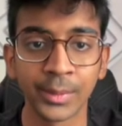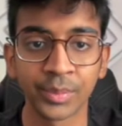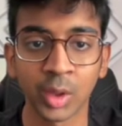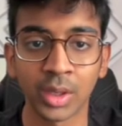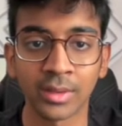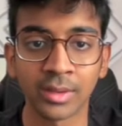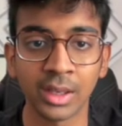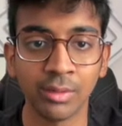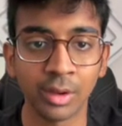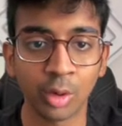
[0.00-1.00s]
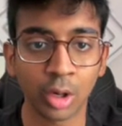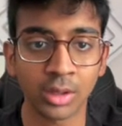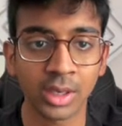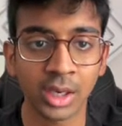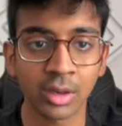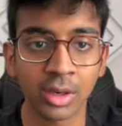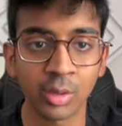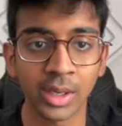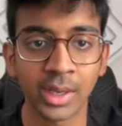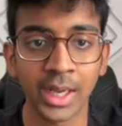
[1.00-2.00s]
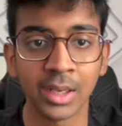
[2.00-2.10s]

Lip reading: You can see we got 329